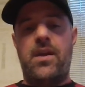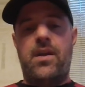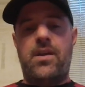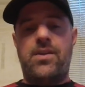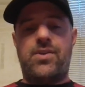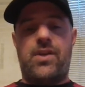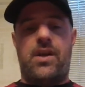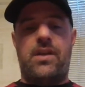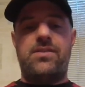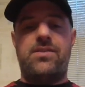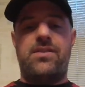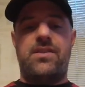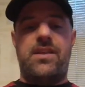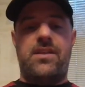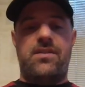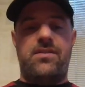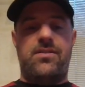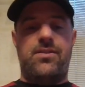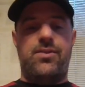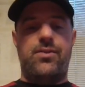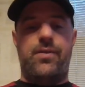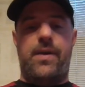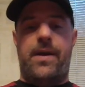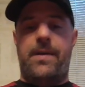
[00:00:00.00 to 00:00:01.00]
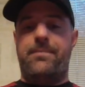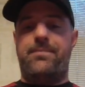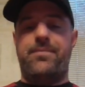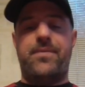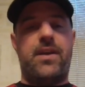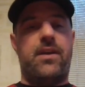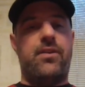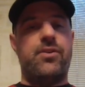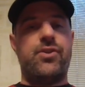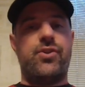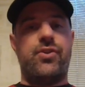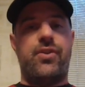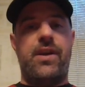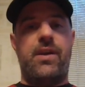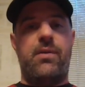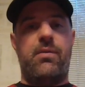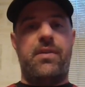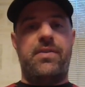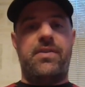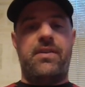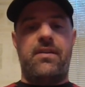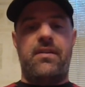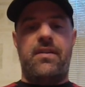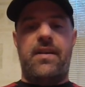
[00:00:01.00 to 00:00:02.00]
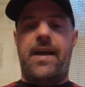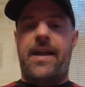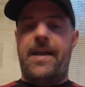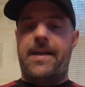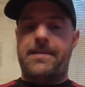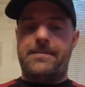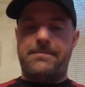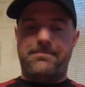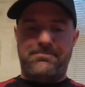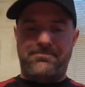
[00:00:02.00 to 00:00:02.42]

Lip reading: So let's get to it. I'll show you what they're like.